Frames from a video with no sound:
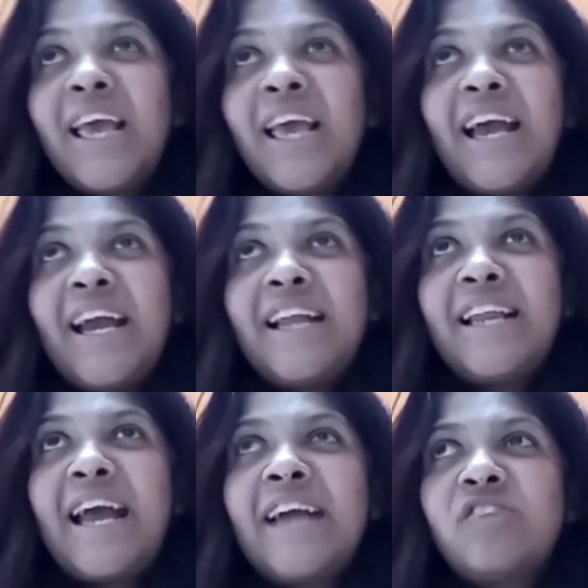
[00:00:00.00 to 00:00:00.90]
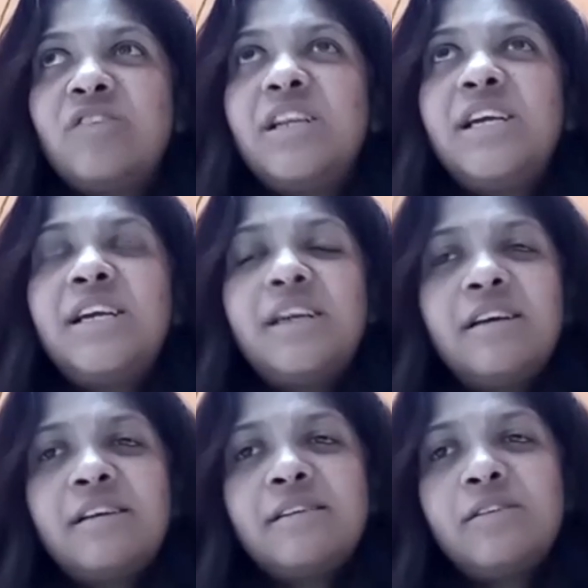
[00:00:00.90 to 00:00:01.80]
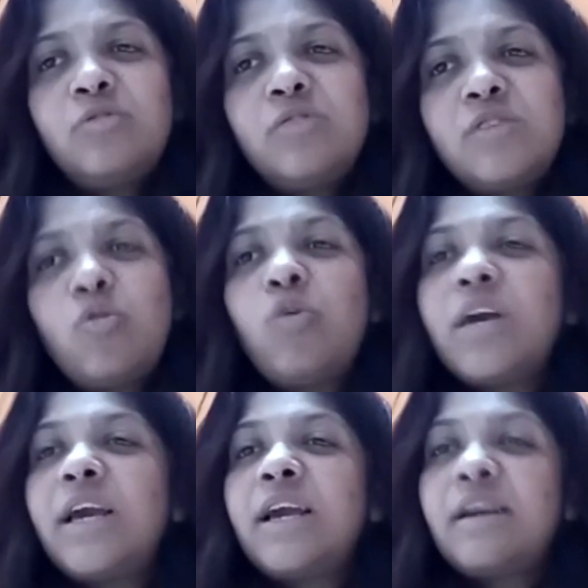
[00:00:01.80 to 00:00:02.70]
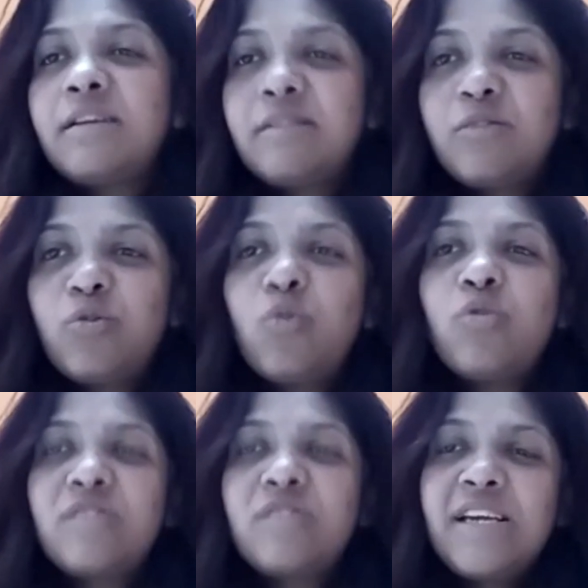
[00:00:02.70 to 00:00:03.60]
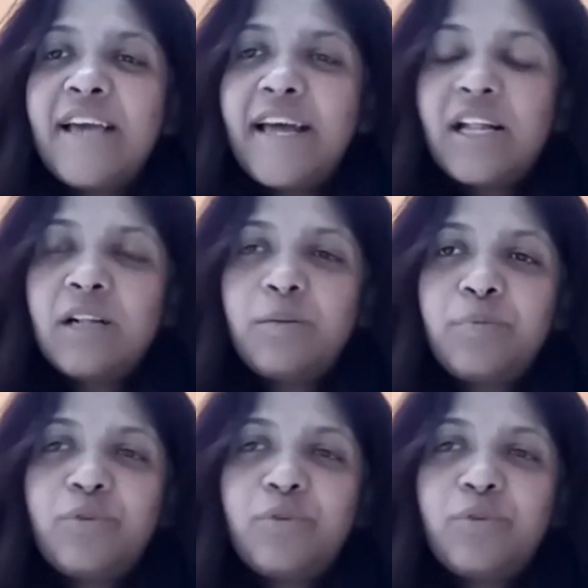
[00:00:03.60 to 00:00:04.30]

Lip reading: And actually, it's okay to go seek help.